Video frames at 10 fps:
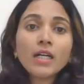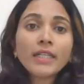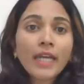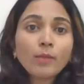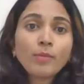
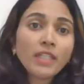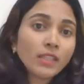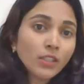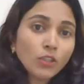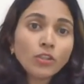can be
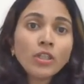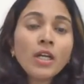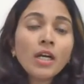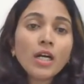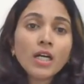
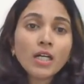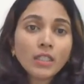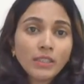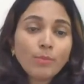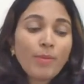
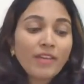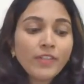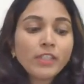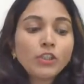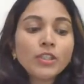the
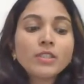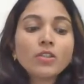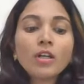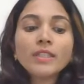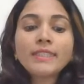beverages
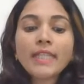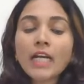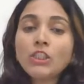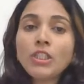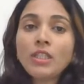or the
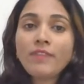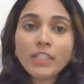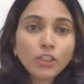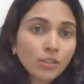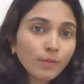starchy
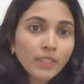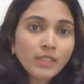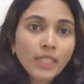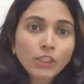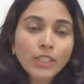vegetables
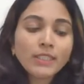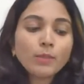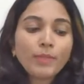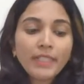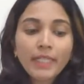such as the
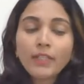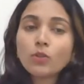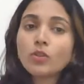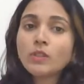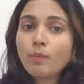
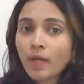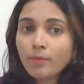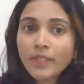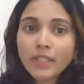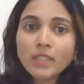potatoes,
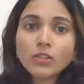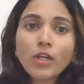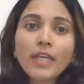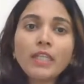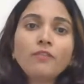pumpkins, or
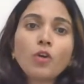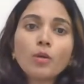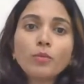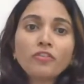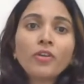any
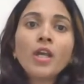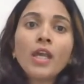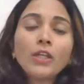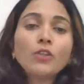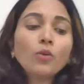form of
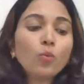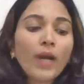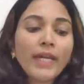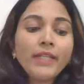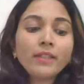
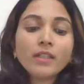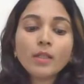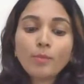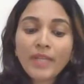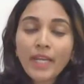white
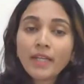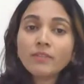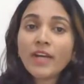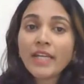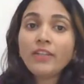bread,
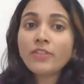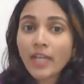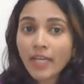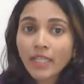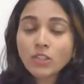white
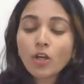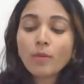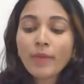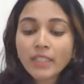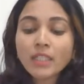rice, or
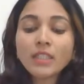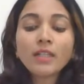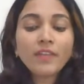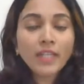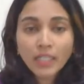maida that
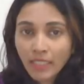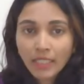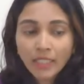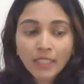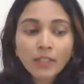we are
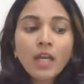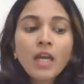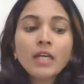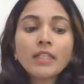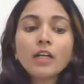taking.
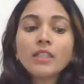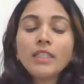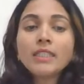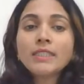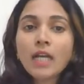Now
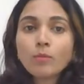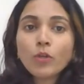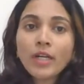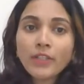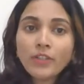these
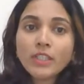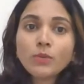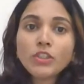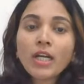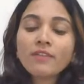carbohydrates
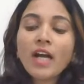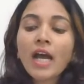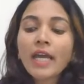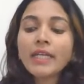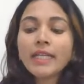which have a
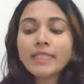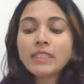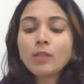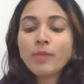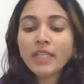high
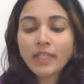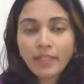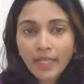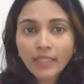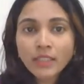glycemic
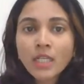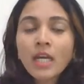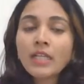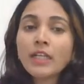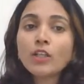index,
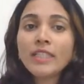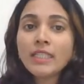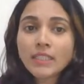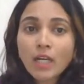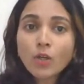now
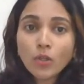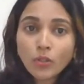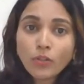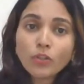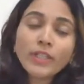these are going
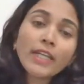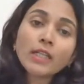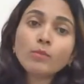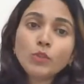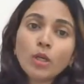to get
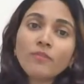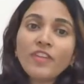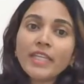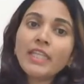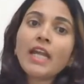absorbed
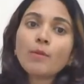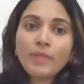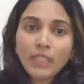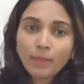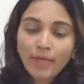very
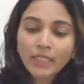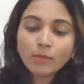rapidly by the